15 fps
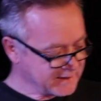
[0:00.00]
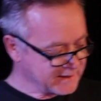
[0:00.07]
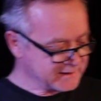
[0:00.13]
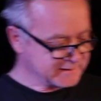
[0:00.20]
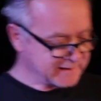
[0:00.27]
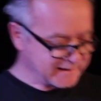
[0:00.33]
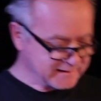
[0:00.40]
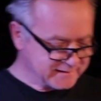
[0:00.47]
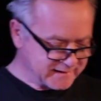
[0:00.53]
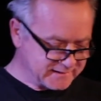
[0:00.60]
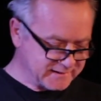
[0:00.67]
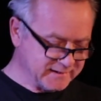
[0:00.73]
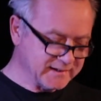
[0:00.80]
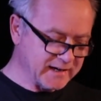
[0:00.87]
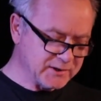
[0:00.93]
Is that the
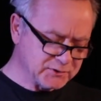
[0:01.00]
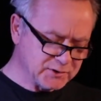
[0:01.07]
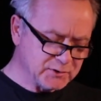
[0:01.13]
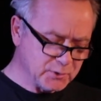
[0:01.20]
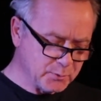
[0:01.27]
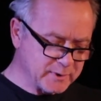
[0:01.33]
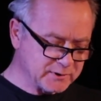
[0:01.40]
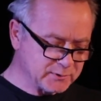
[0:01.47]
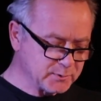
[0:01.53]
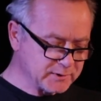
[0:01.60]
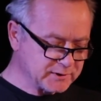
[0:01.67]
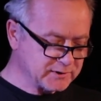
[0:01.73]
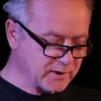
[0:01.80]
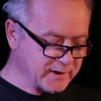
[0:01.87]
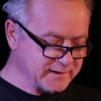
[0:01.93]
designation you wish to
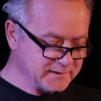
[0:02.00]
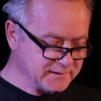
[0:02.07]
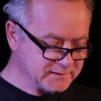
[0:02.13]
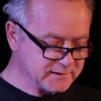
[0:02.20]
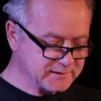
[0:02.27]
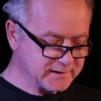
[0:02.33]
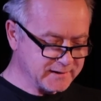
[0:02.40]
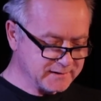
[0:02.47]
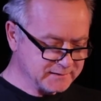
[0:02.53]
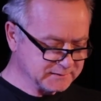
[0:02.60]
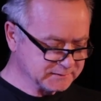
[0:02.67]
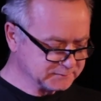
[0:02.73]
assign, she said.